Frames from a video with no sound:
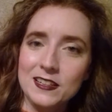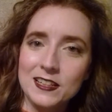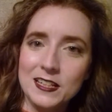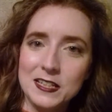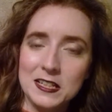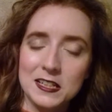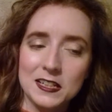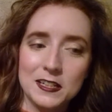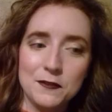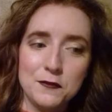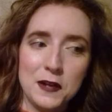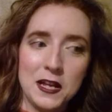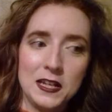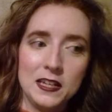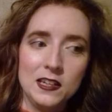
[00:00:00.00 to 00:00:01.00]
leading like a
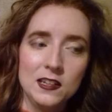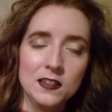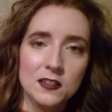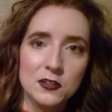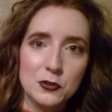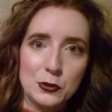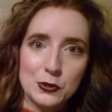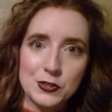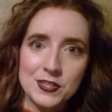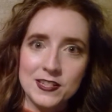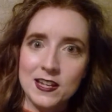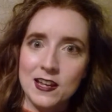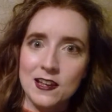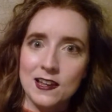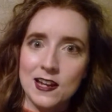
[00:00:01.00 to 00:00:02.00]
fairly
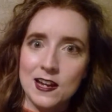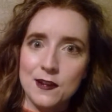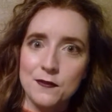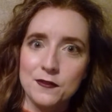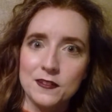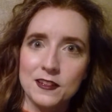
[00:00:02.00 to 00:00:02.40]
austere life,